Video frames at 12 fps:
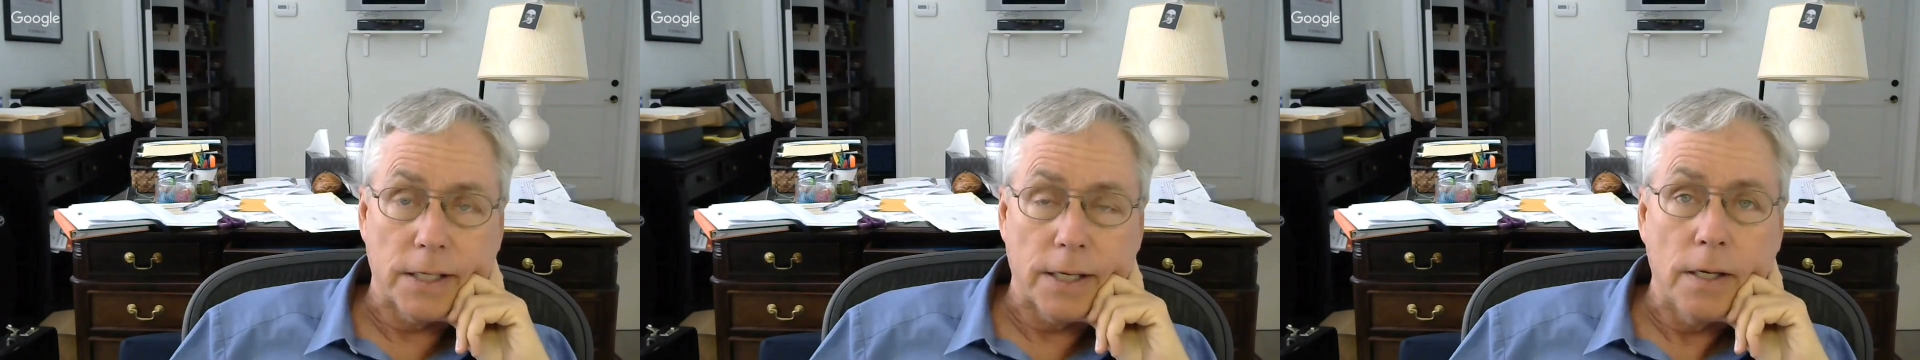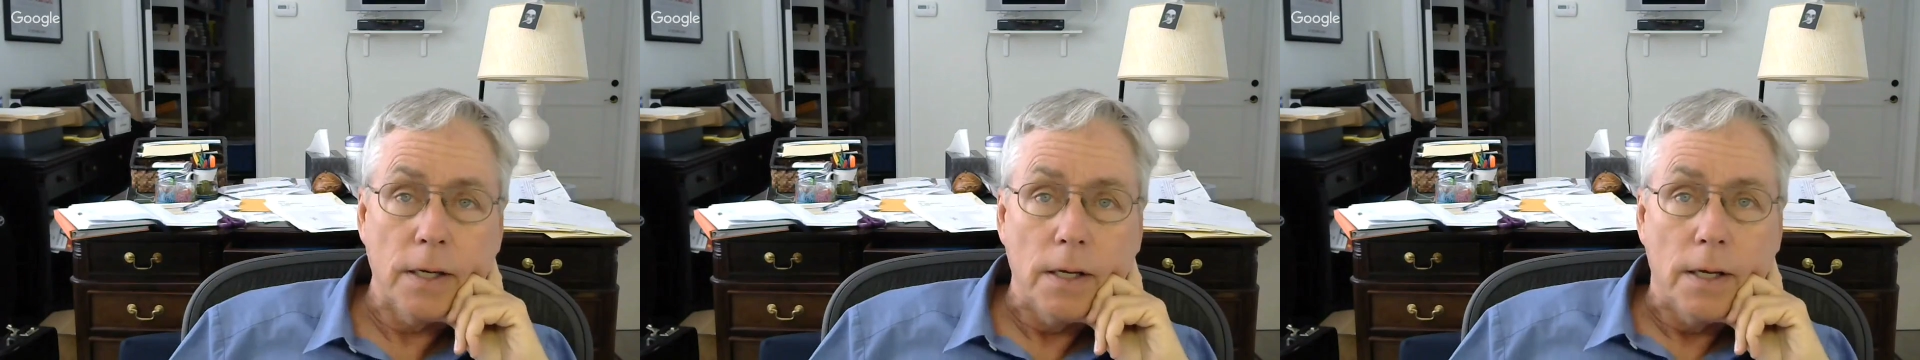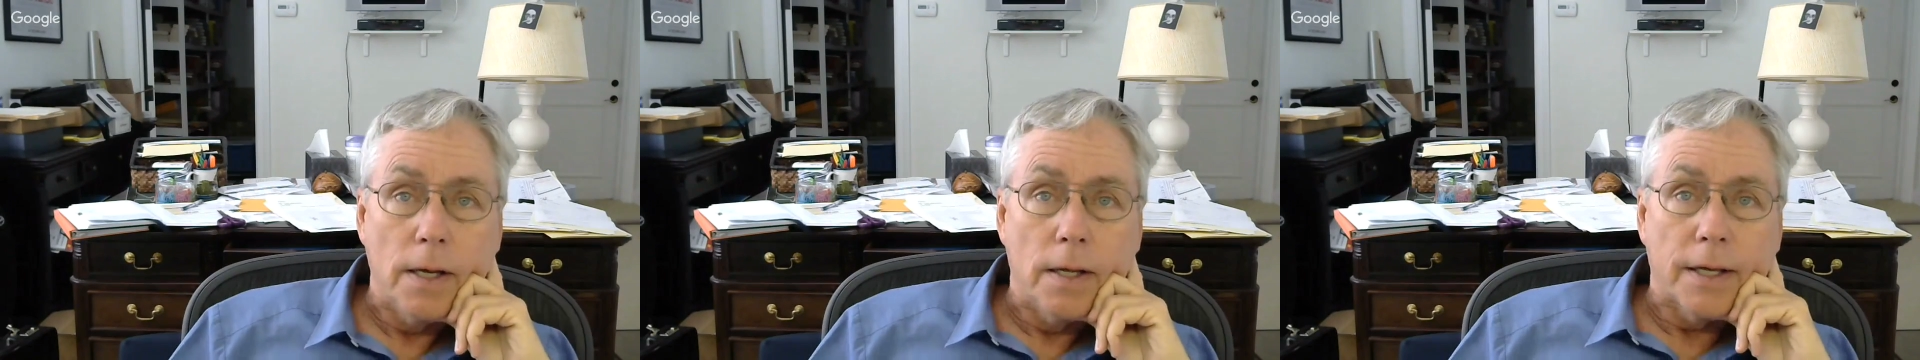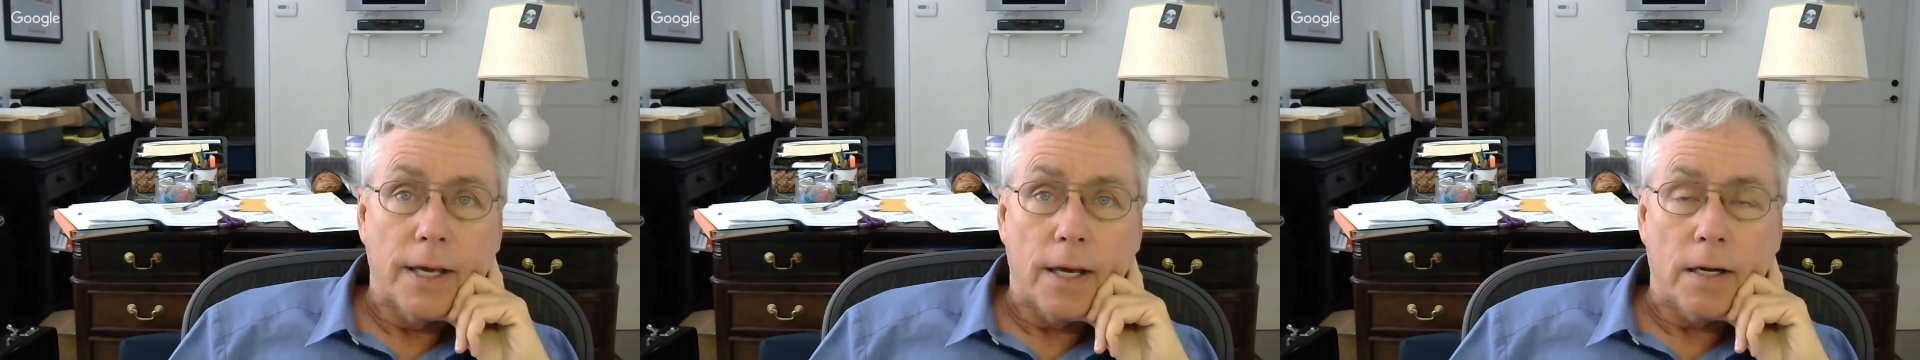I
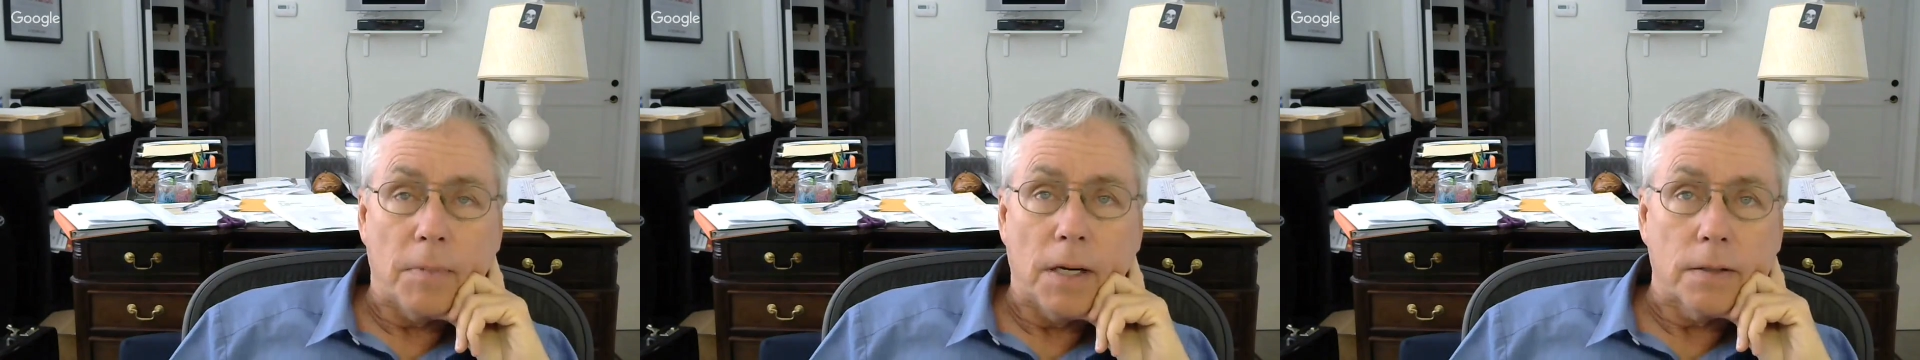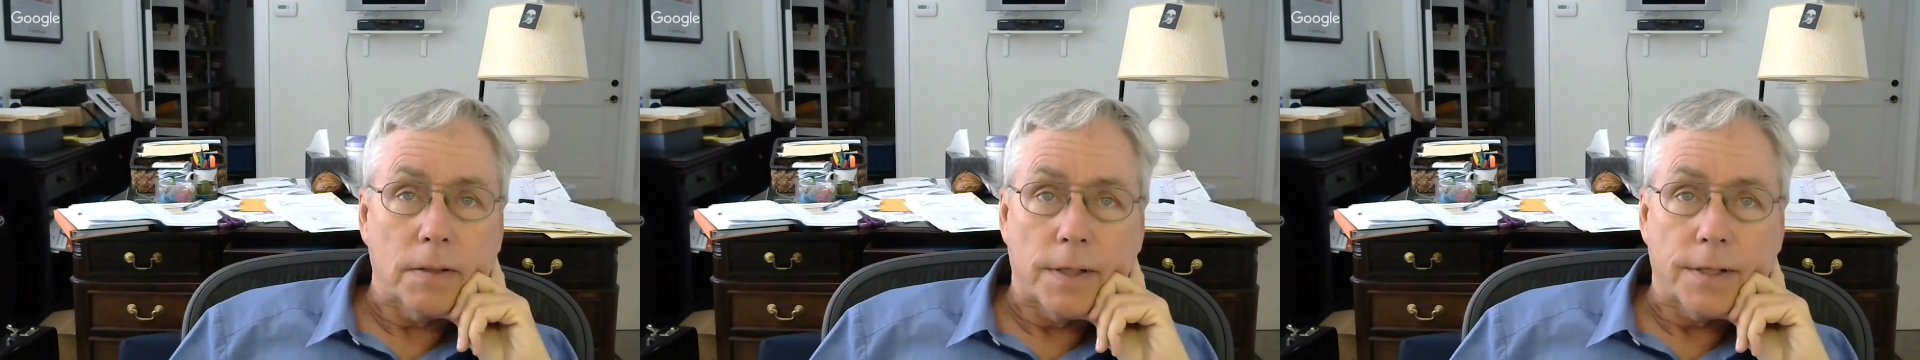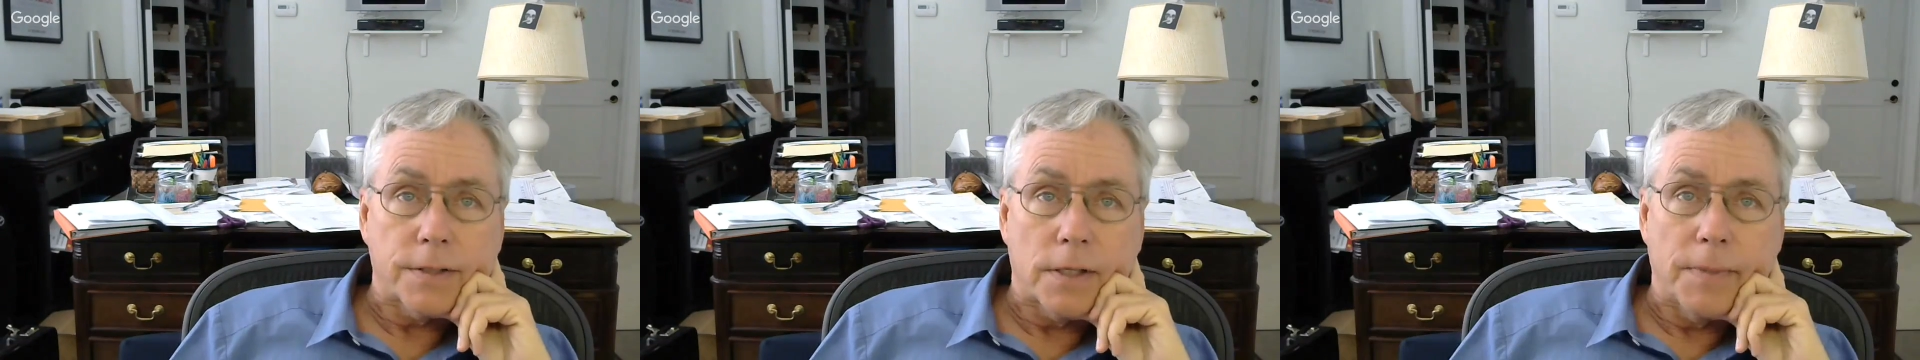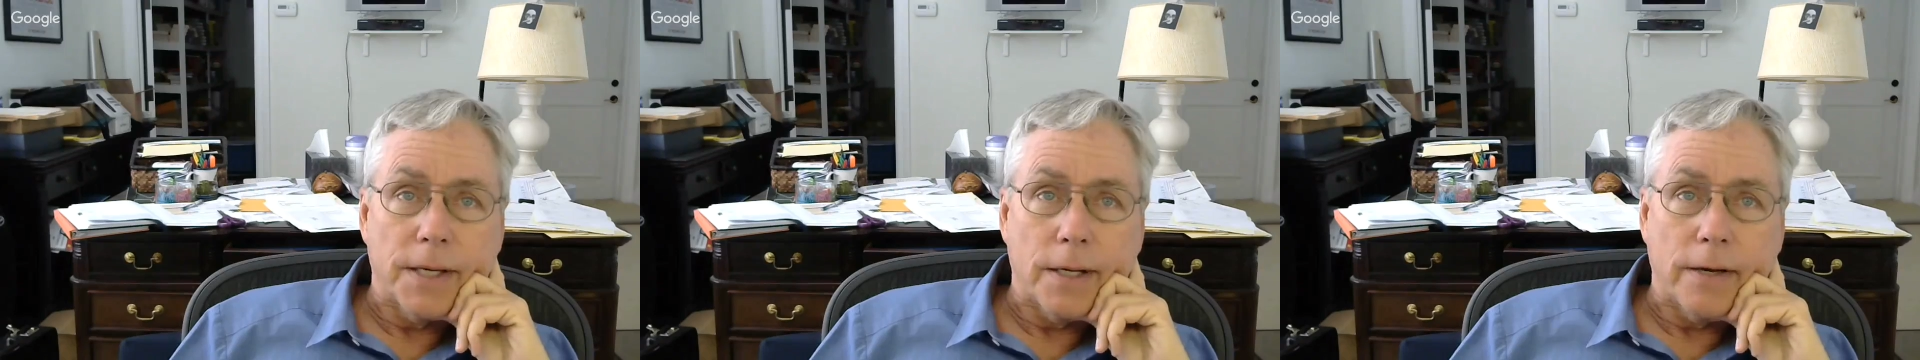can about things.
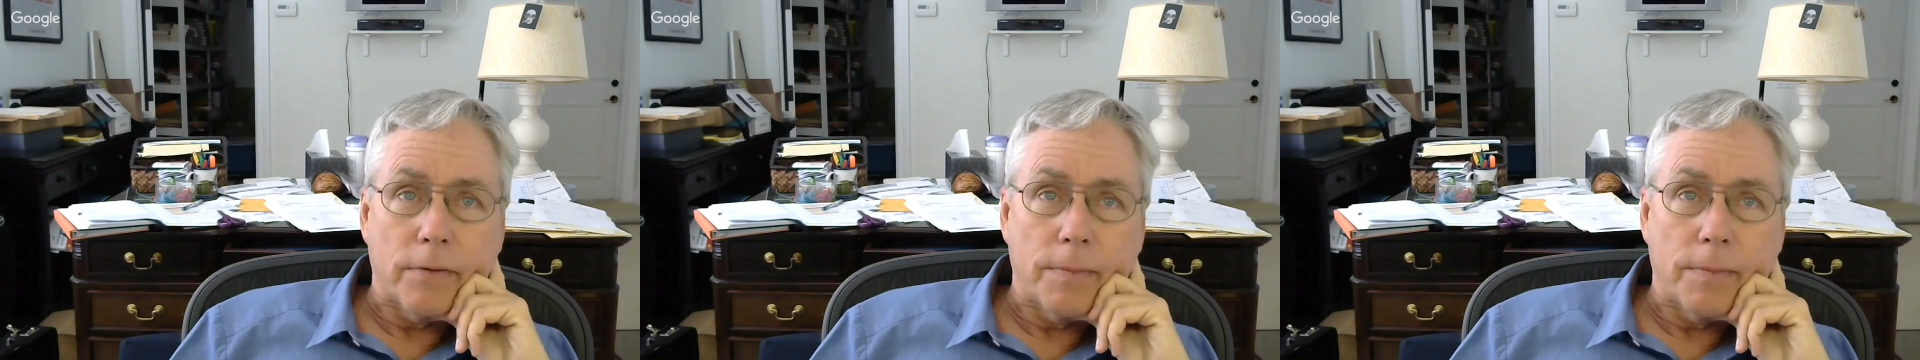I mean,